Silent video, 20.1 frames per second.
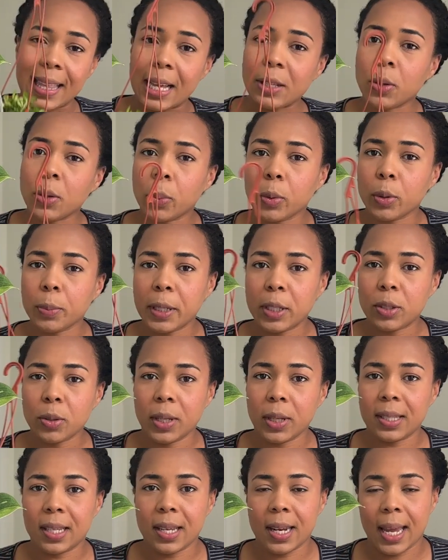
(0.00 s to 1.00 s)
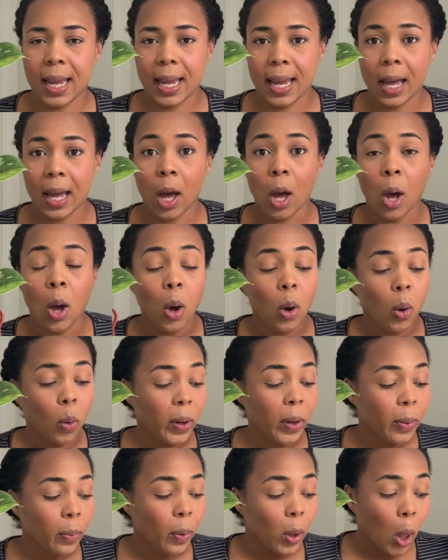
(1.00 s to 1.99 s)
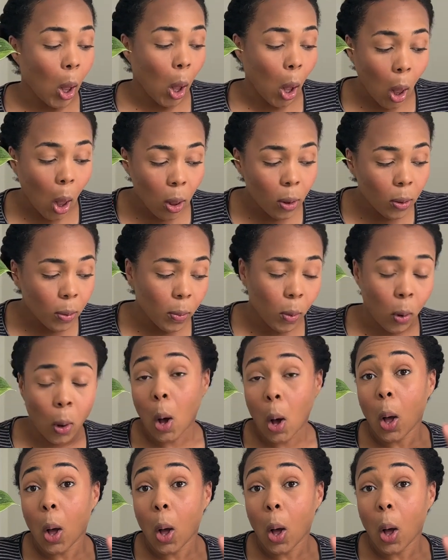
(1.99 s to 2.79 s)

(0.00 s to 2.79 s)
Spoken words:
that's what we'll be doing today. We will we